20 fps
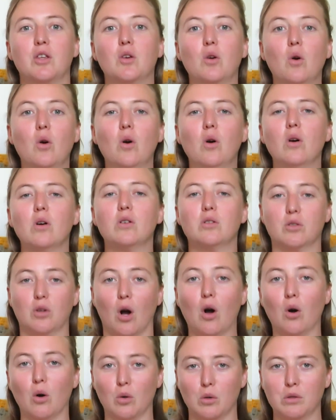Your
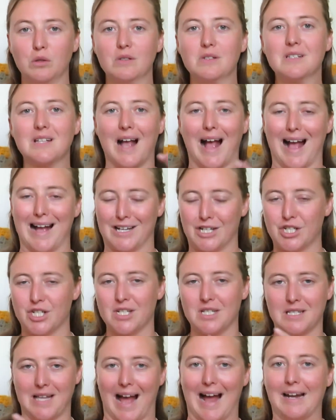goals,
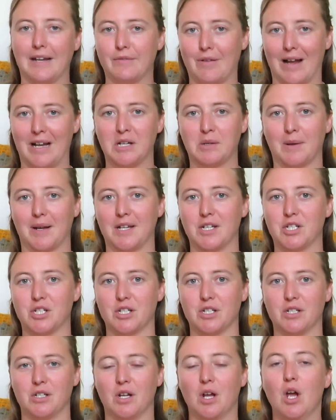actions and
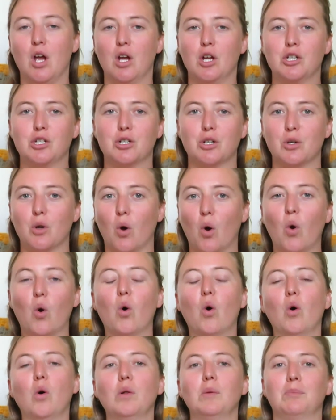evaluation should
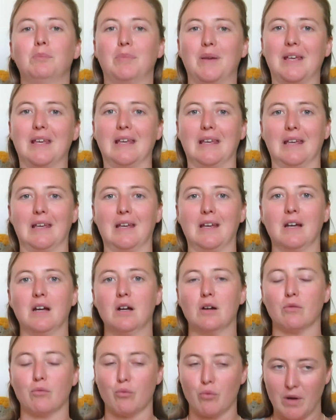all
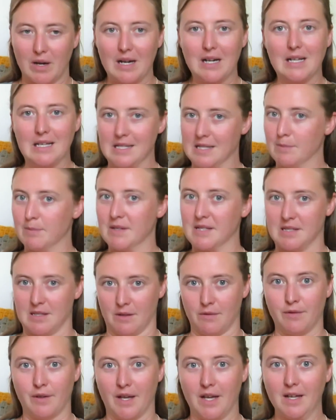be really
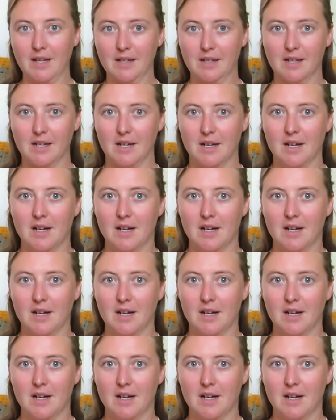specific.